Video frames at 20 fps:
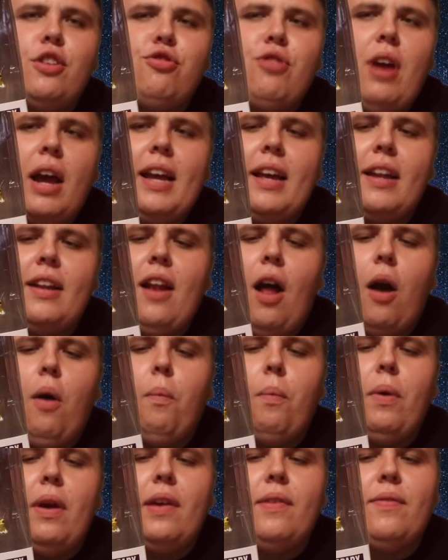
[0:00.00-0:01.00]
the Dragon
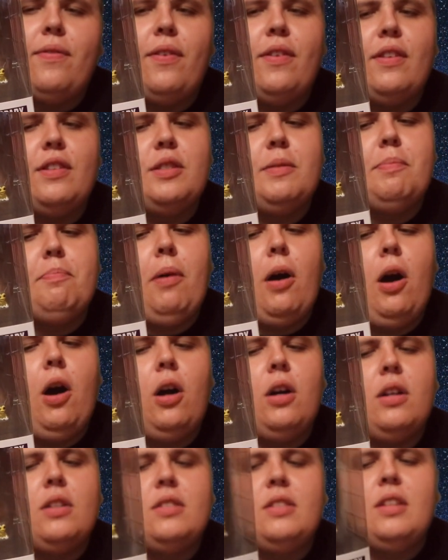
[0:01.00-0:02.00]
with
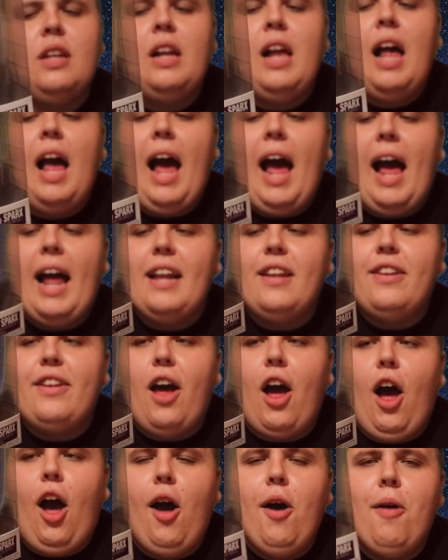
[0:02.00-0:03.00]
Sparks.
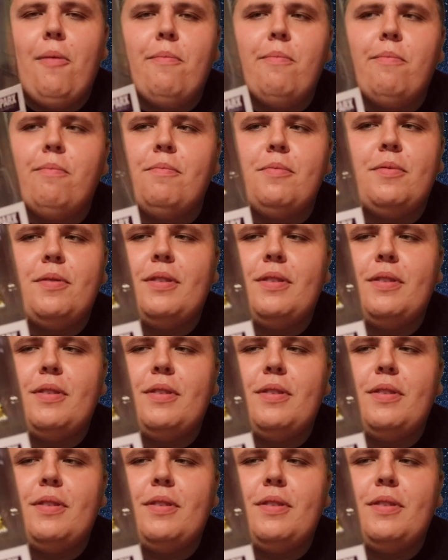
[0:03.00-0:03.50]
And um,